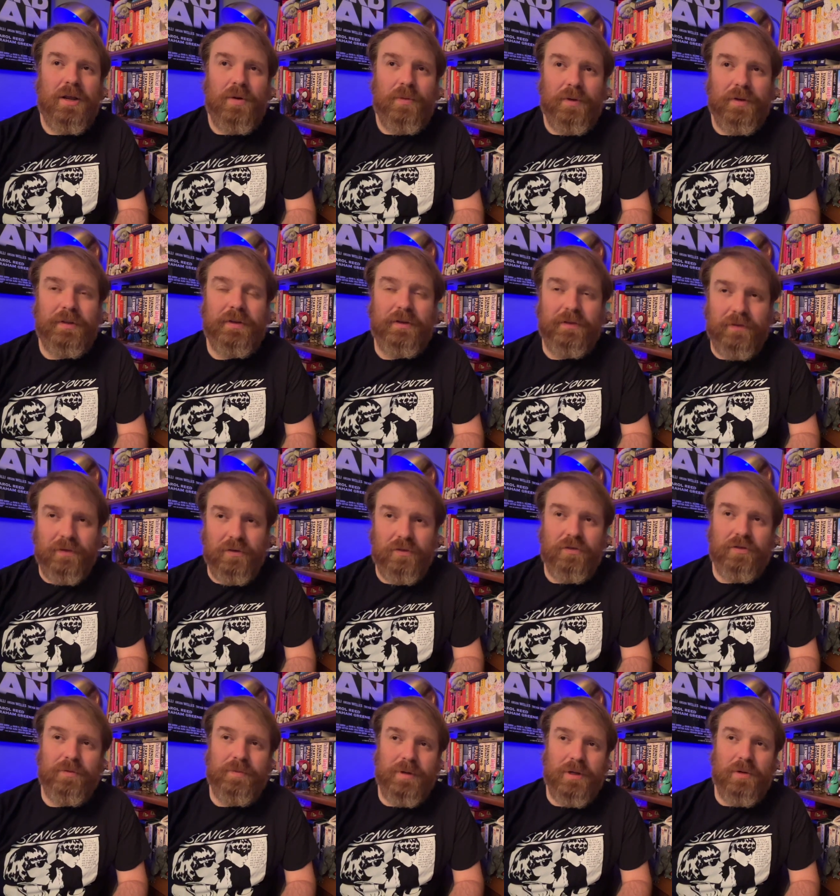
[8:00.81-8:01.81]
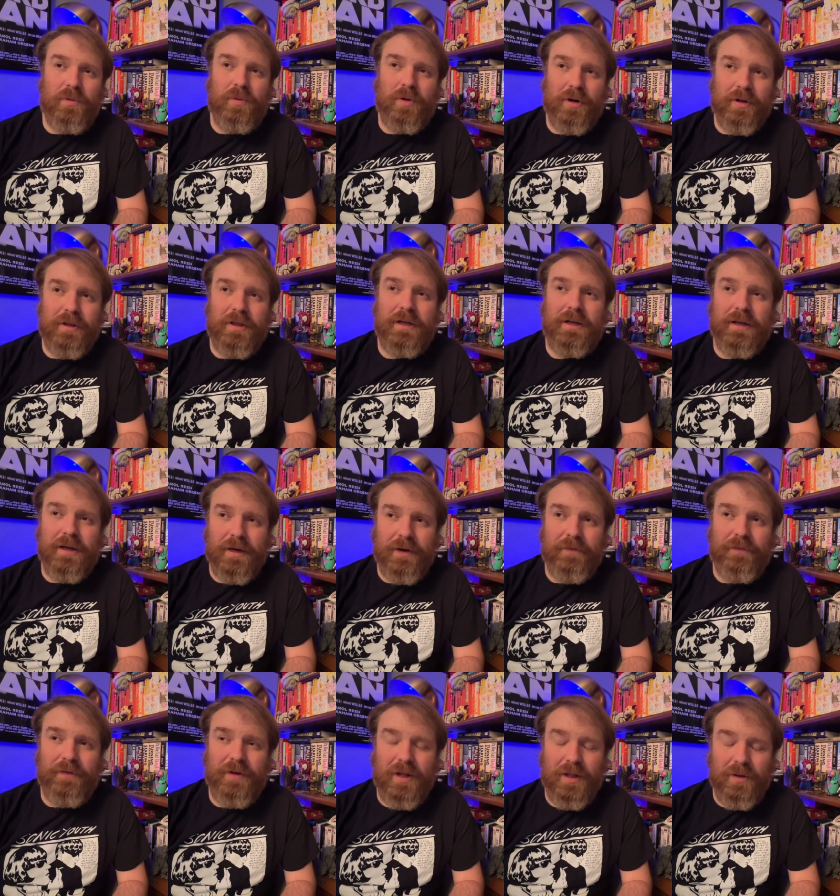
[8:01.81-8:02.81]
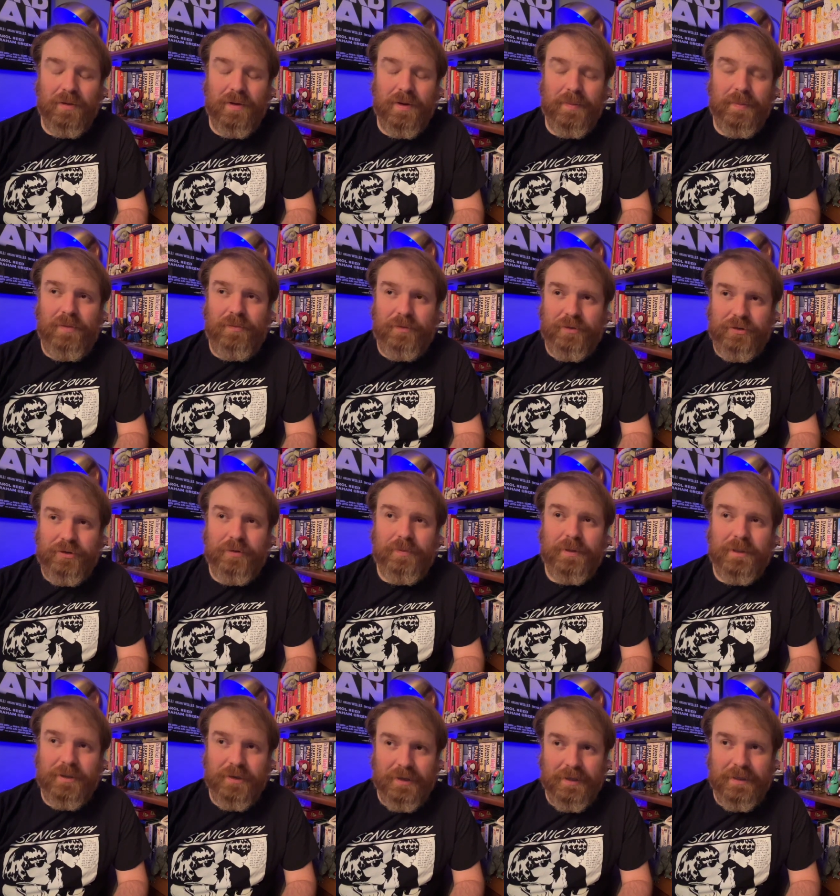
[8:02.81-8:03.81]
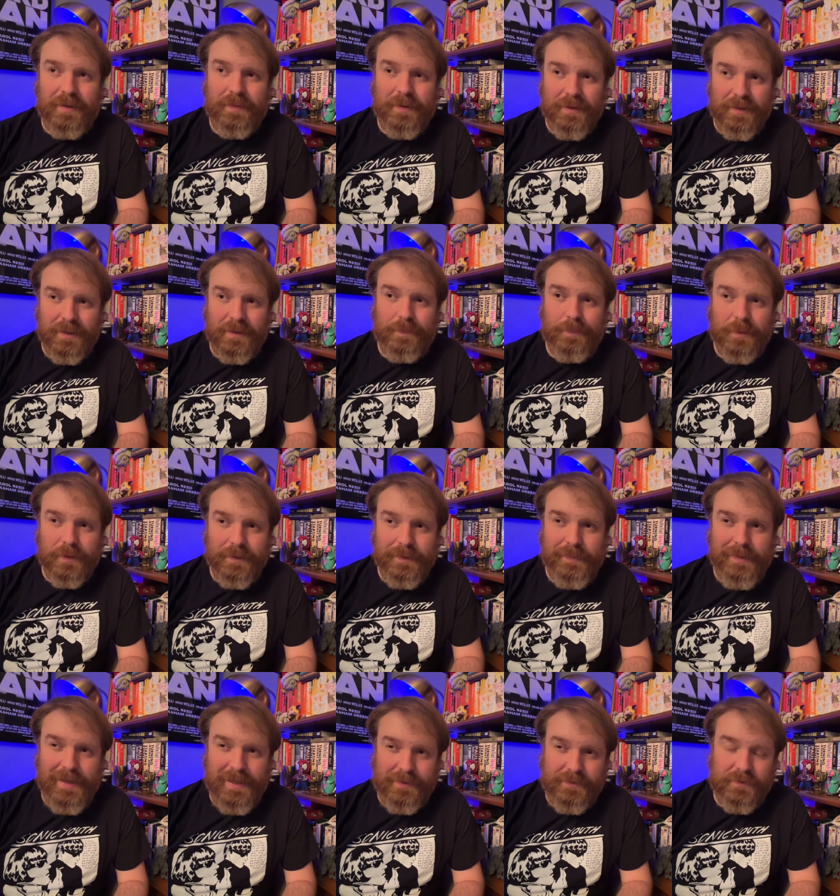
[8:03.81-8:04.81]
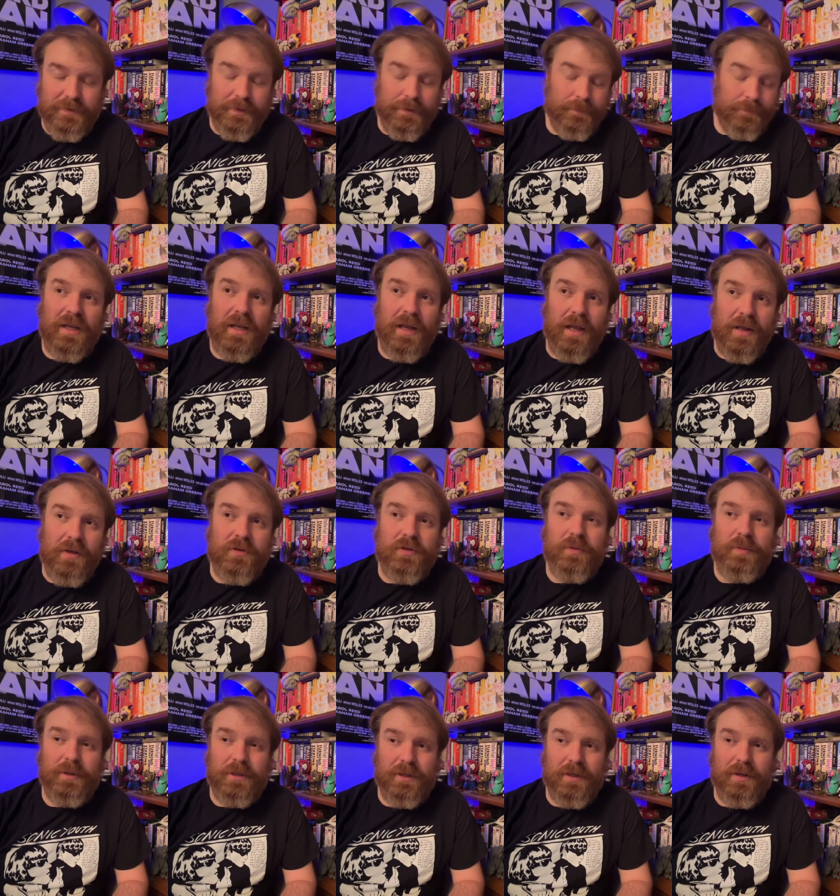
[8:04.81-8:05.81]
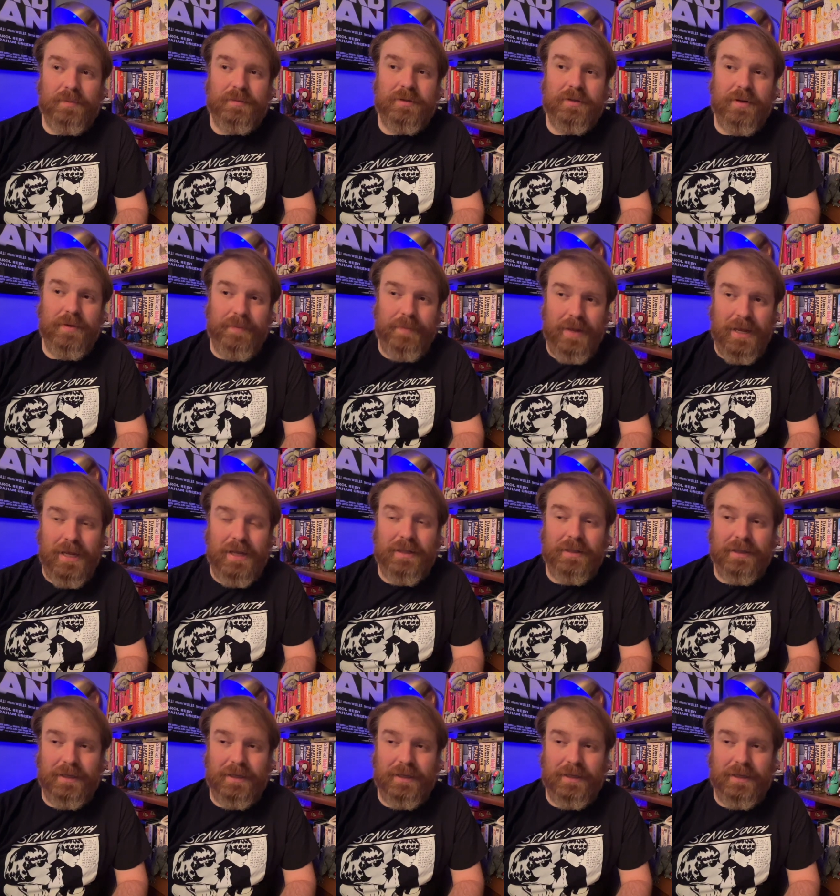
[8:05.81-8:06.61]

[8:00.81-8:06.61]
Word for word: with this. This should be a worthy kind of follow up. We should be talking about like Billy Batson as he becomes a man.